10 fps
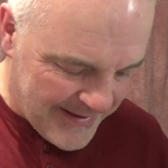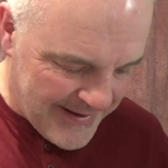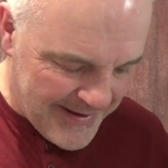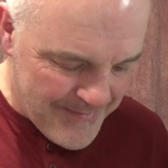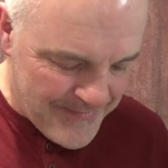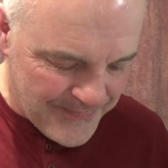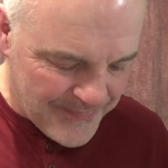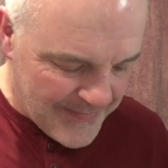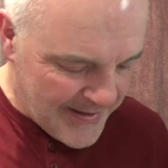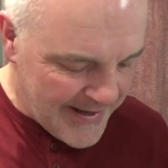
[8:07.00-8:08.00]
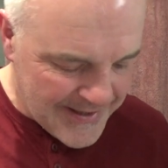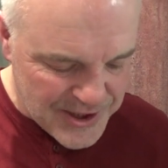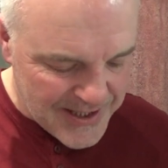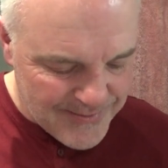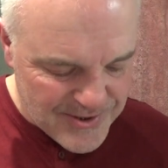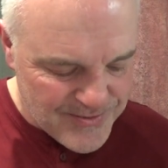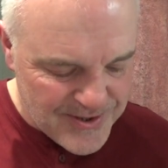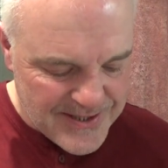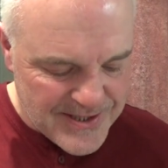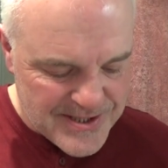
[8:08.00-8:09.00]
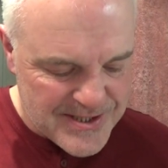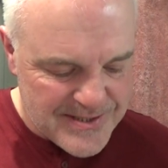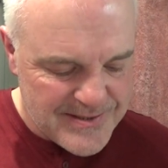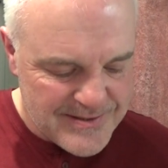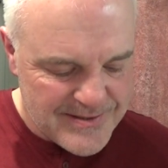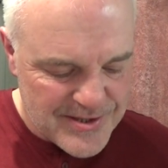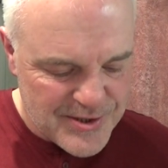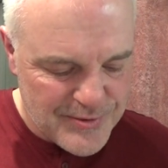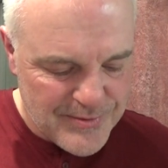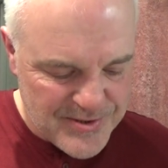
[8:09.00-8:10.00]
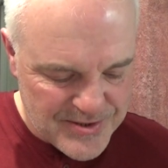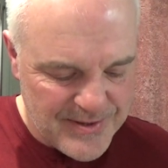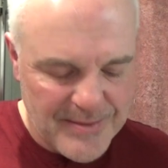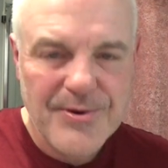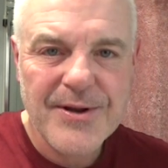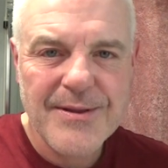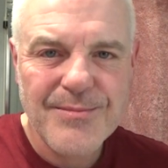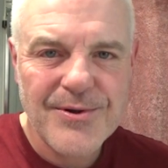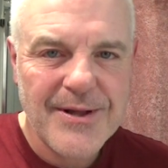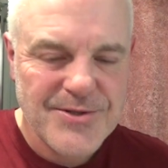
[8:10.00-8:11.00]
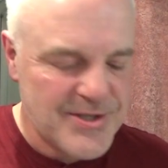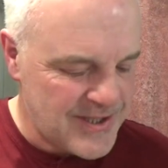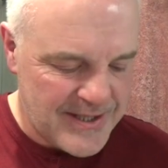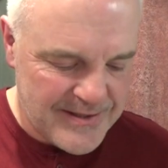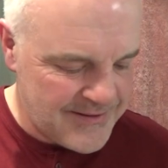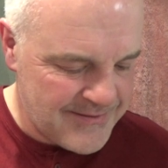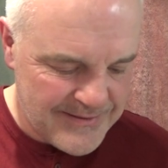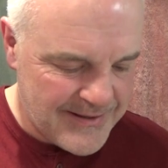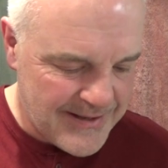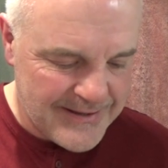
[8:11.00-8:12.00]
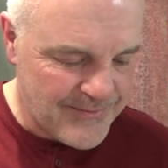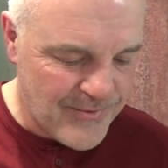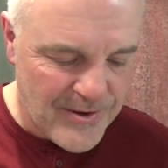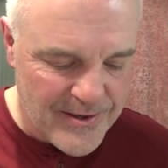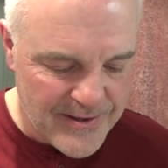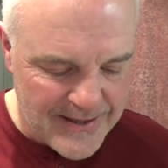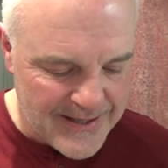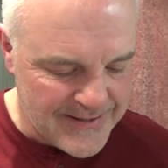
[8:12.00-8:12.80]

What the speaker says: Yeah, Cella was one of these soaps. When I put it in the bowl, I was just like adding water.